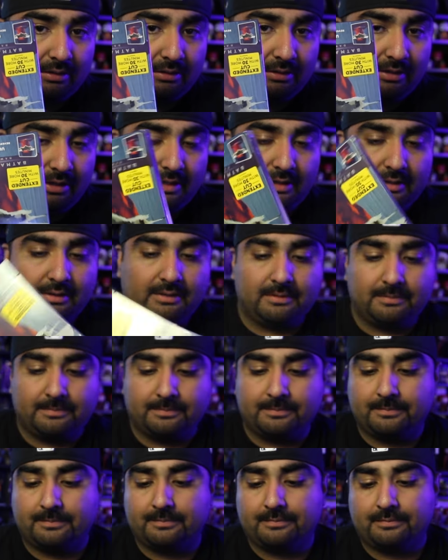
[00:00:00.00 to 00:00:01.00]
Okay,
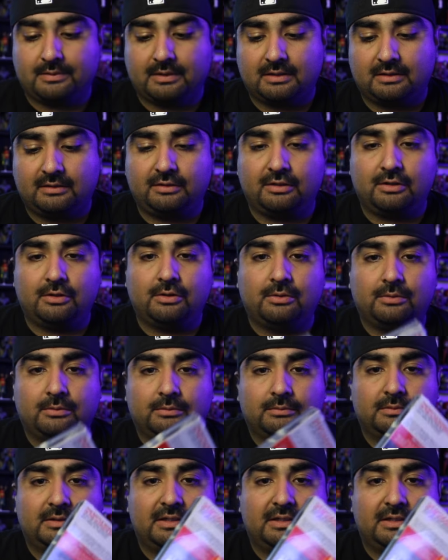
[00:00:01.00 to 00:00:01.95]
so